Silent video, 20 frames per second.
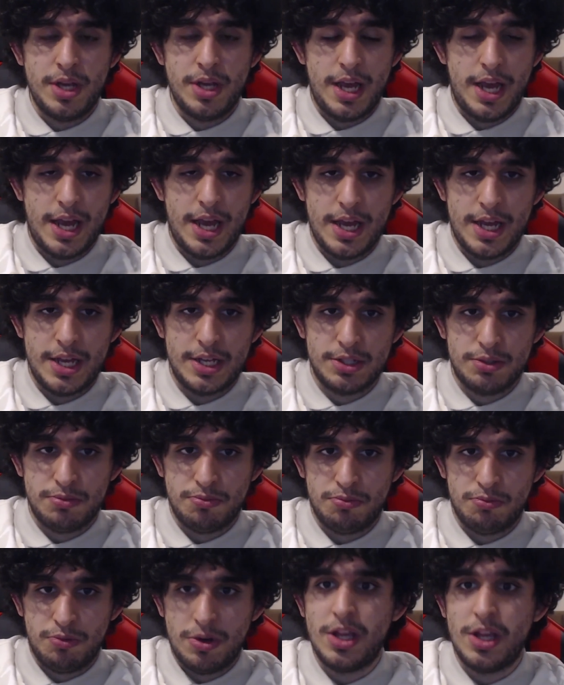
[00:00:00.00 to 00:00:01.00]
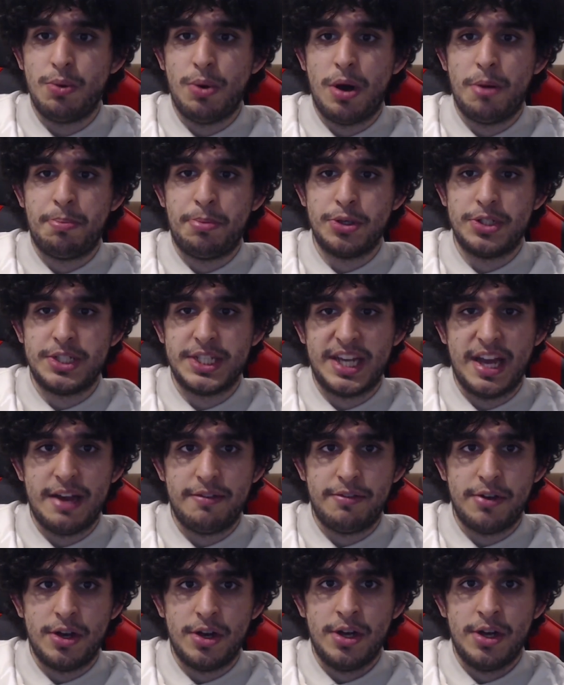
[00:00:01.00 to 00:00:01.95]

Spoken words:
is really well put together